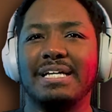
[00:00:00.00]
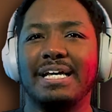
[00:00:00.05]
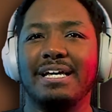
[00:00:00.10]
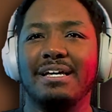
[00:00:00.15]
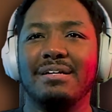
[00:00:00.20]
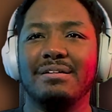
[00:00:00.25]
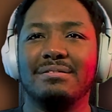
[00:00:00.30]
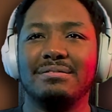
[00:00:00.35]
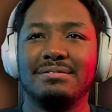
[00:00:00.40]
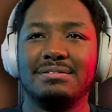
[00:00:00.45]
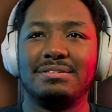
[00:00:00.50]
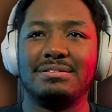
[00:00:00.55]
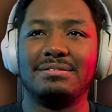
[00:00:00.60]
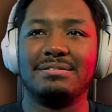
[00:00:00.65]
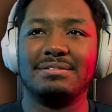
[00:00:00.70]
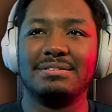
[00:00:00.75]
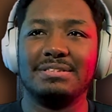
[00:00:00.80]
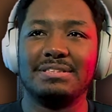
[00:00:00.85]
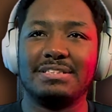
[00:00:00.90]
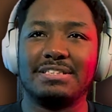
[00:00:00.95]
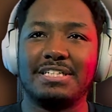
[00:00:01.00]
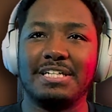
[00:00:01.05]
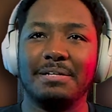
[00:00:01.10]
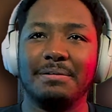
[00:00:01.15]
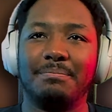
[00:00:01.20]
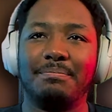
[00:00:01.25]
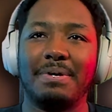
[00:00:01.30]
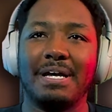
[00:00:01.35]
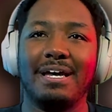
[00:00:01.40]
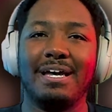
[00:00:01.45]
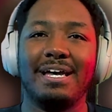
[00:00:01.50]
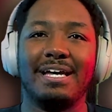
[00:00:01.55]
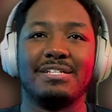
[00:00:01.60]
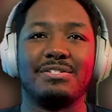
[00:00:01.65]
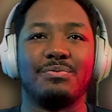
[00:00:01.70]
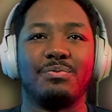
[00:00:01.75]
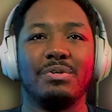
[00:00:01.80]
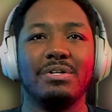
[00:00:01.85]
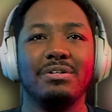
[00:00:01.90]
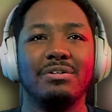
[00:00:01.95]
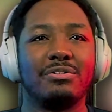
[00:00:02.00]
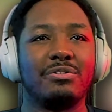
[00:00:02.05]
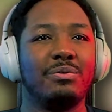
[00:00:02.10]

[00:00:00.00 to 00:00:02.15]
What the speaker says: Dang. Skip past real